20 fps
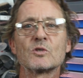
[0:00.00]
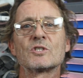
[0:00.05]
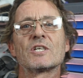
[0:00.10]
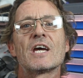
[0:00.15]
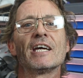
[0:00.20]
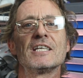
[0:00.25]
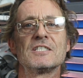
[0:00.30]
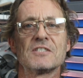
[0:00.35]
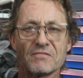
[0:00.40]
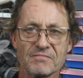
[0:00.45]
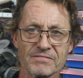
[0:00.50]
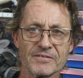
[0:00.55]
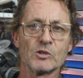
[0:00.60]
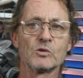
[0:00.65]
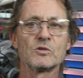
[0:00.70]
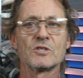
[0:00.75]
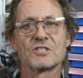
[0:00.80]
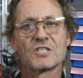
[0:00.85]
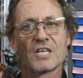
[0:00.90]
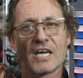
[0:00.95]
change and
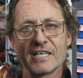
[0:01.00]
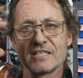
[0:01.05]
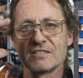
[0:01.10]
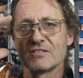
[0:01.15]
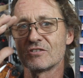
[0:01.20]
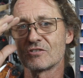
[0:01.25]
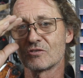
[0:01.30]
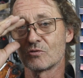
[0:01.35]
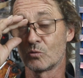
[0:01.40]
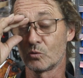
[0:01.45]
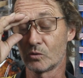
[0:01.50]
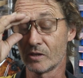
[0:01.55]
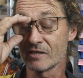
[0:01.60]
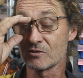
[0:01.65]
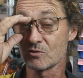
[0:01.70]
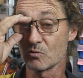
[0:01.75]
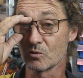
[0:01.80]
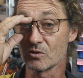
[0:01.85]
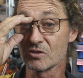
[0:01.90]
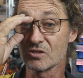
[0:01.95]
filter changes and all that
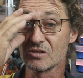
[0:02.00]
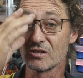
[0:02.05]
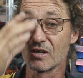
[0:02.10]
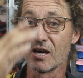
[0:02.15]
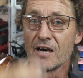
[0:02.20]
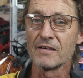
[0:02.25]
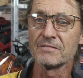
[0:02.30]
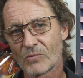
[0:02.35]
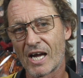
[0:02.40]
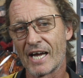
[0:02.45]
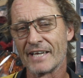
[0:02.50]
sort of stuff